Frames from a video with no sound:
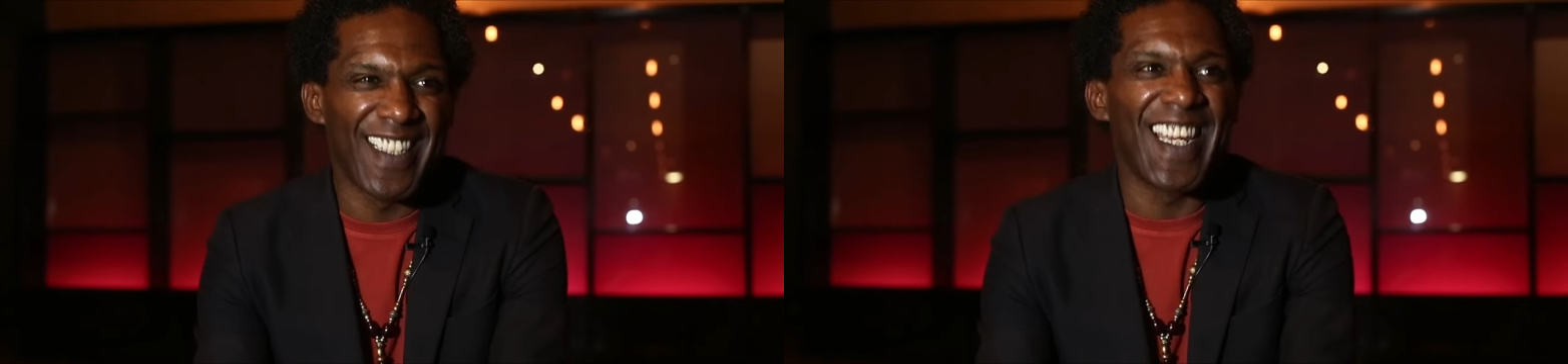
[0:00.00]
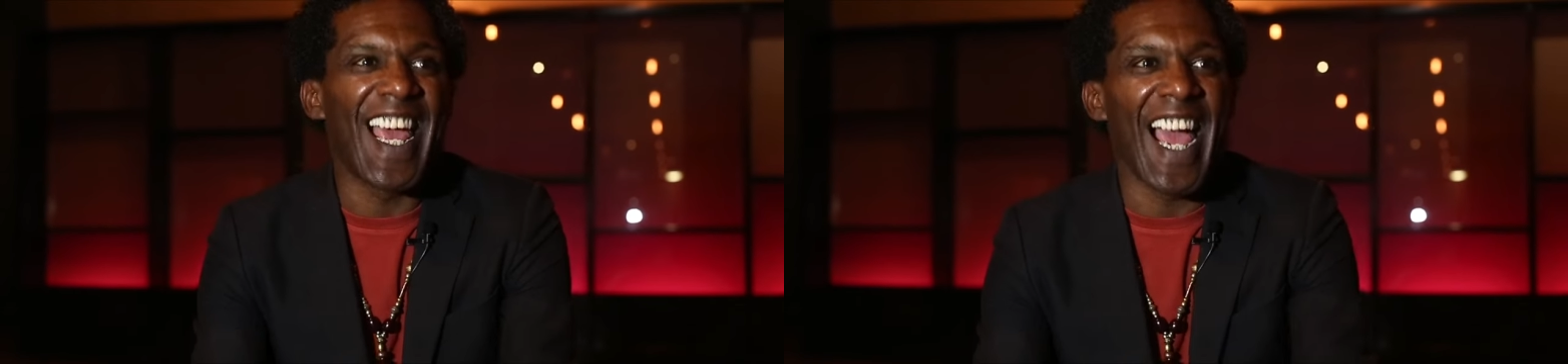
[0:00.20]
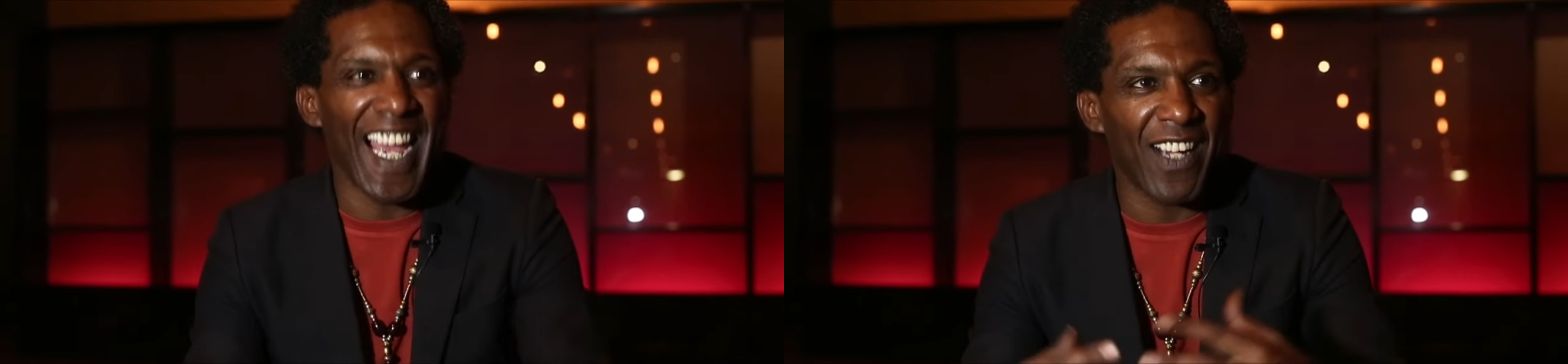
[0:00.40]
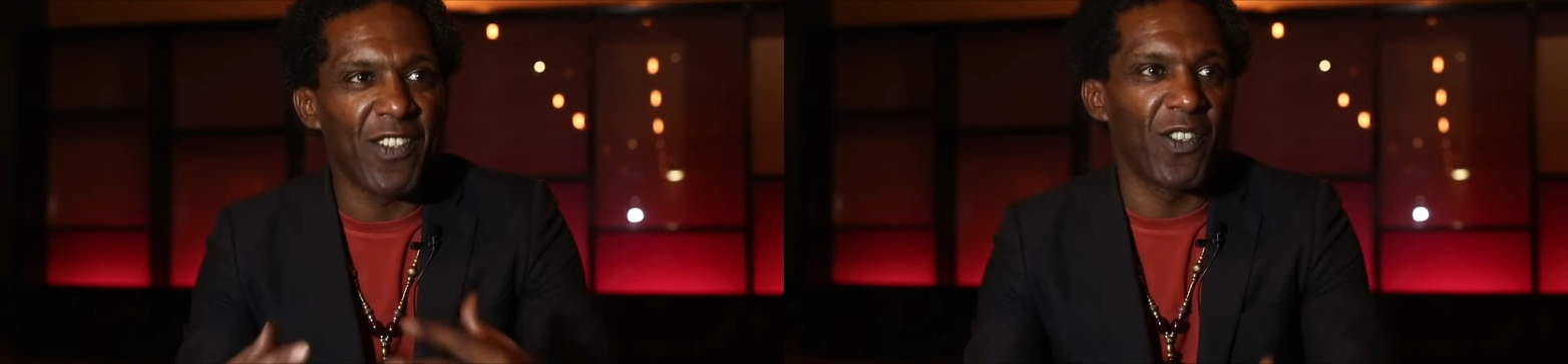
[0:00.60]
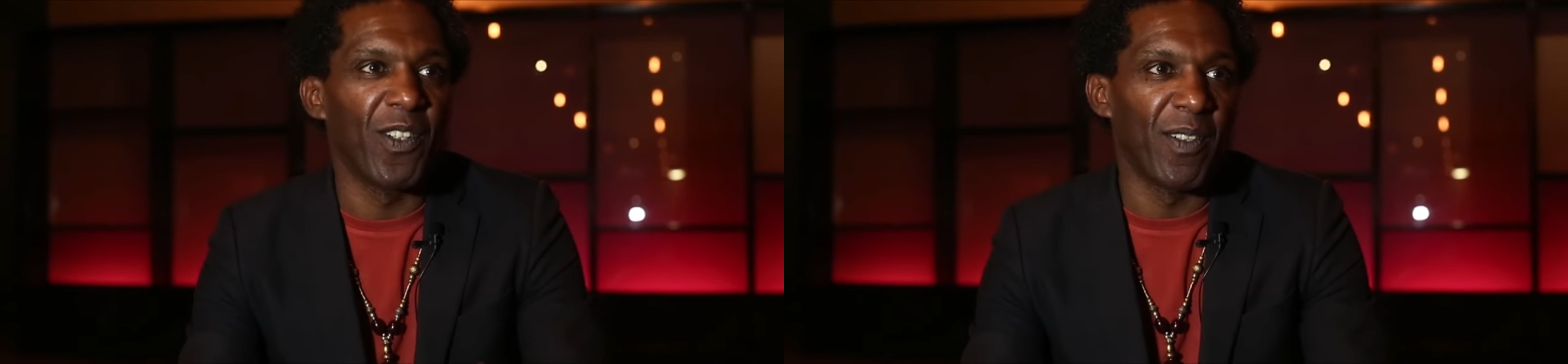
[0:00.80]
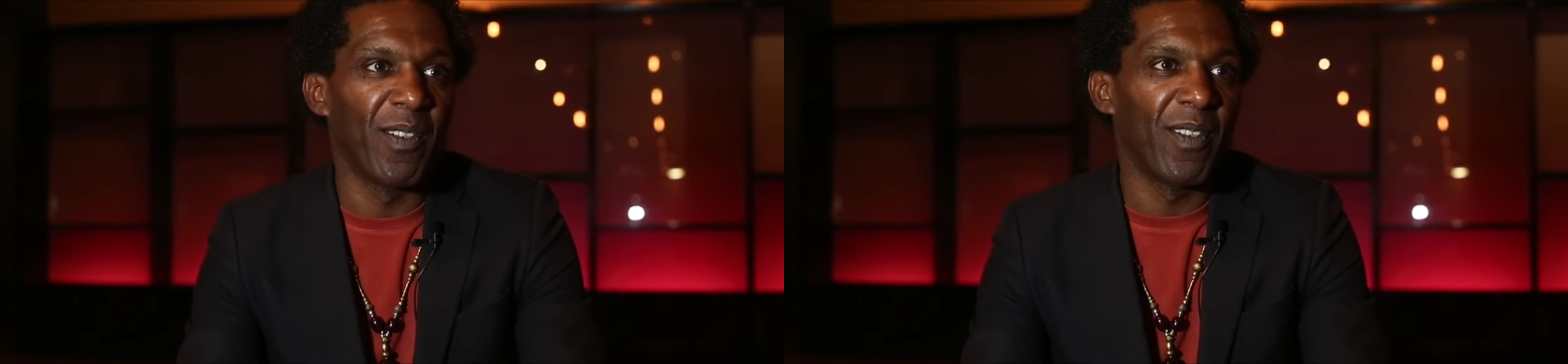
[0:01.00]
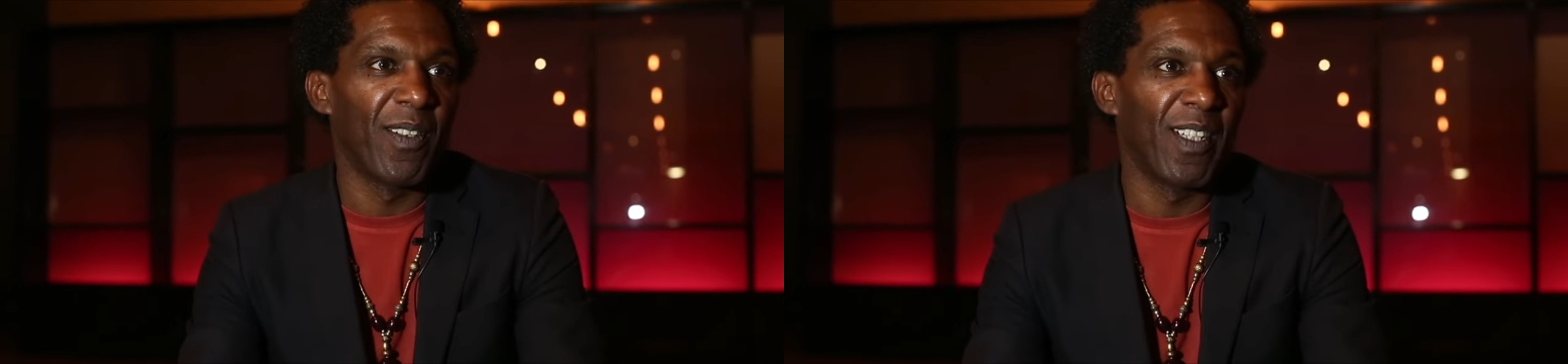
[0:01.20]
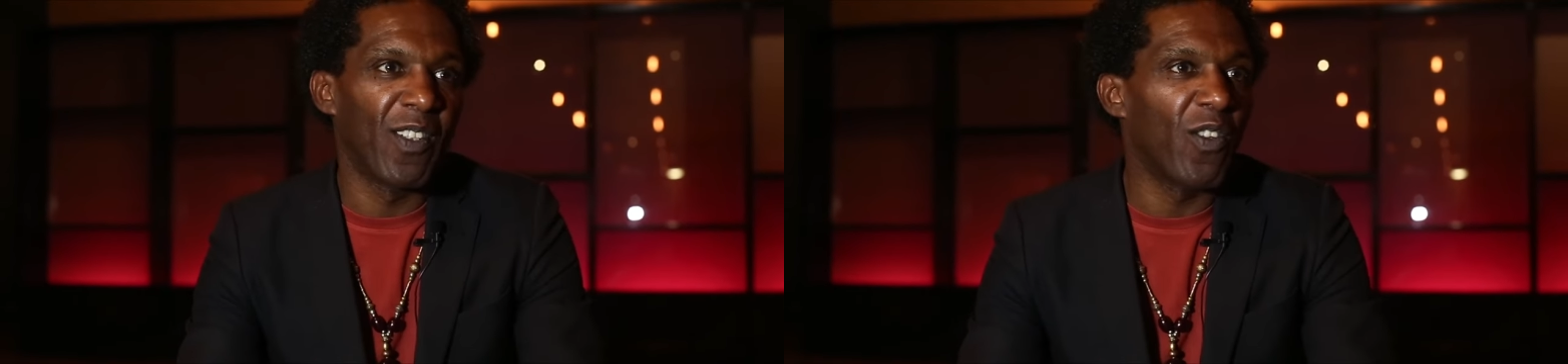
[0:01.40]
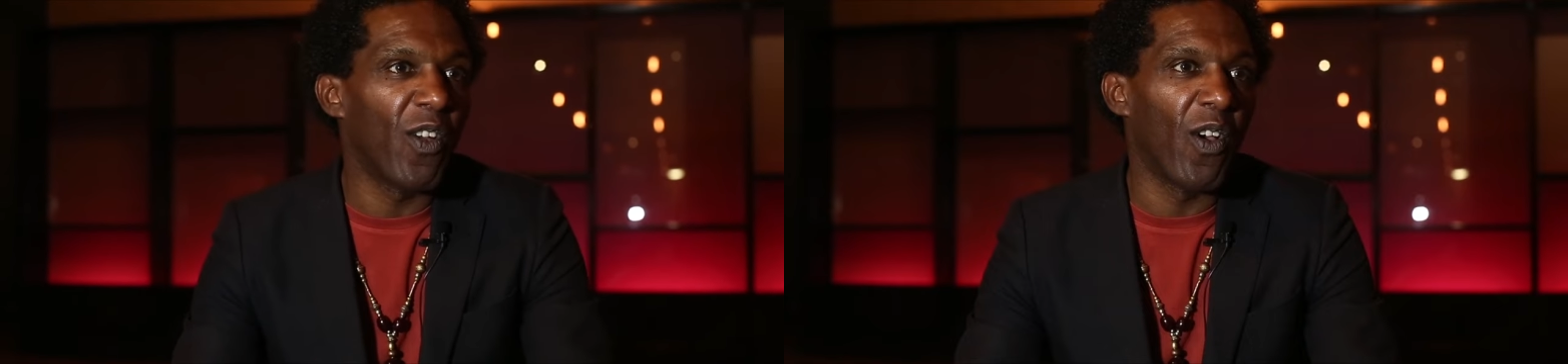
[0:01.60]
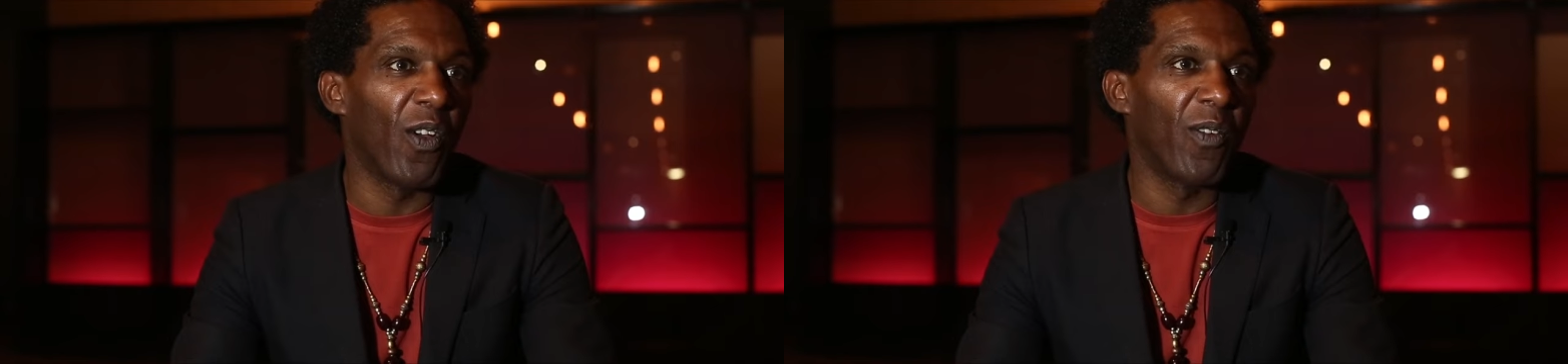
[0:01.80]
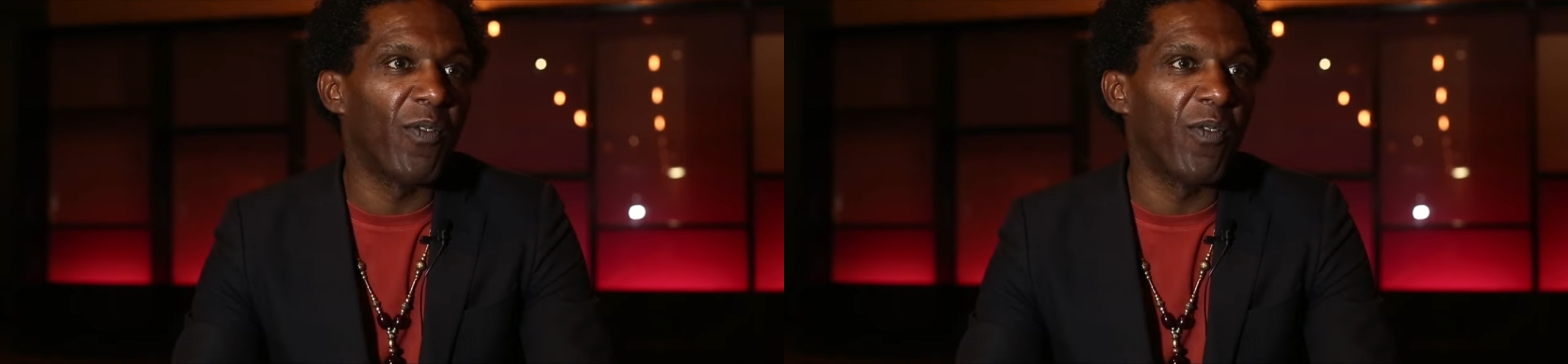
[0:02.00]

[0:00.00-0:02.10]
is an action. It's not,